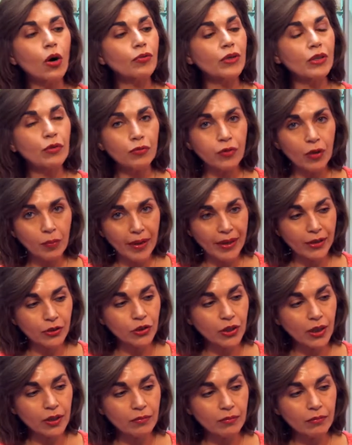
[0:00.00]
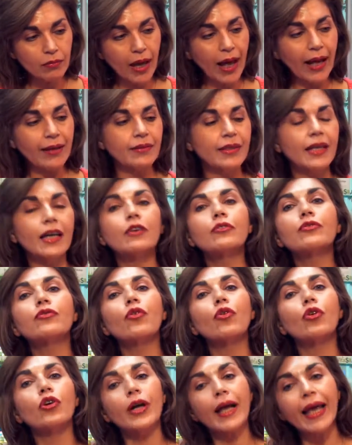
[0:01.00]
of inflammation and
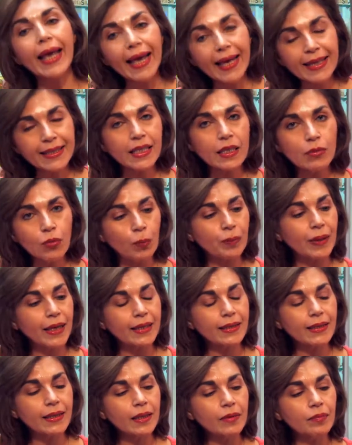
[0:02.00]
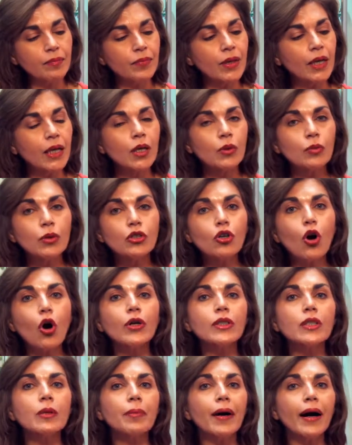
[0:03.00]
therefore aiding mobility. We
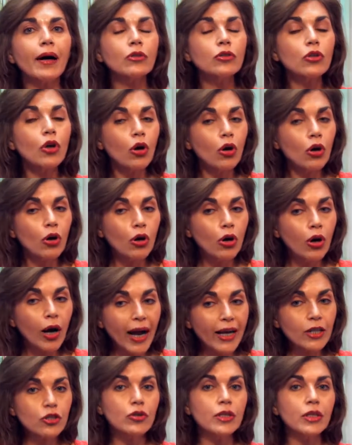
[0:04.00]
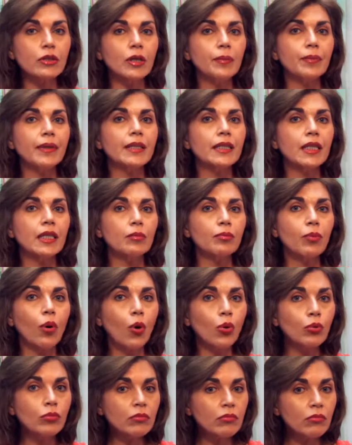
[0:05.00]
talked about actually rebuilding
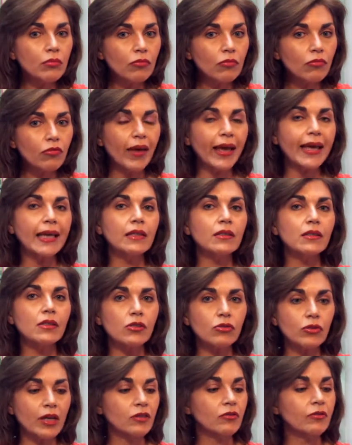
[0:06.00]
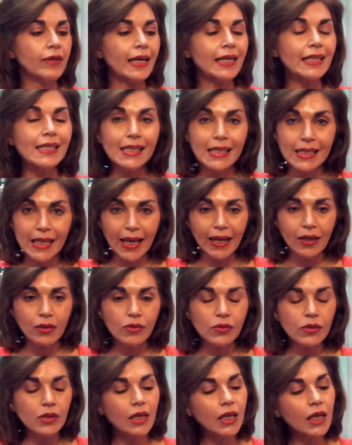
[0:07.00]
bone, veins, thread veins,
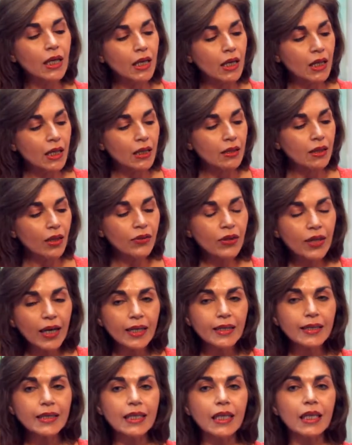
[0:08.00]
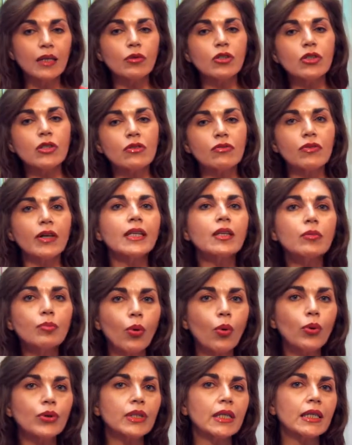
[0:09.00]
nails. The third thing, which is very
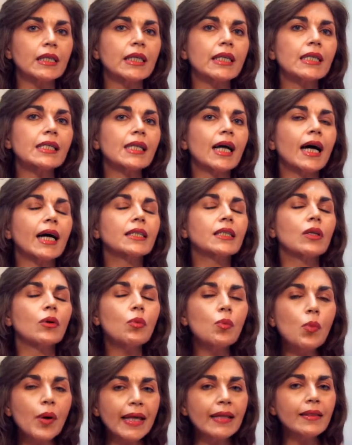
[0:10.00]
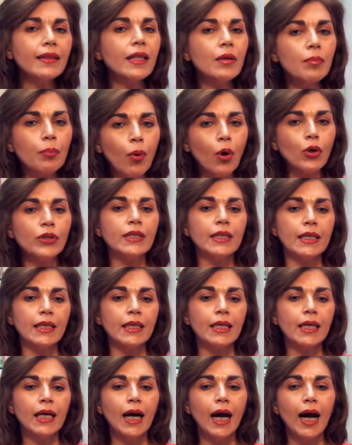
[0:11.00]
important, is that when the
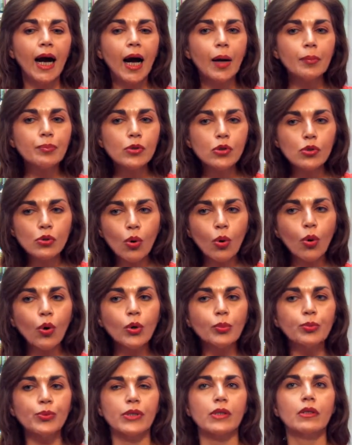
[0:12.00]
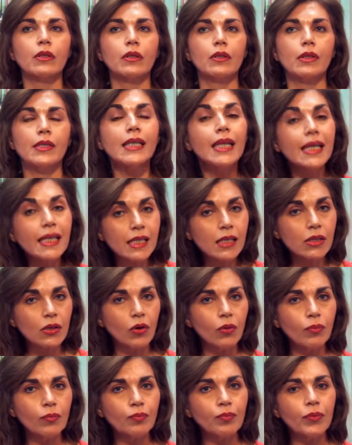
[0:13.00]
body absorbs
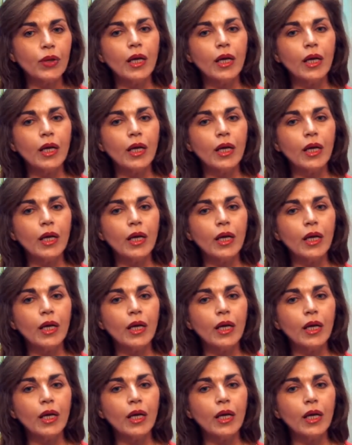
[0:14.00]
silicium,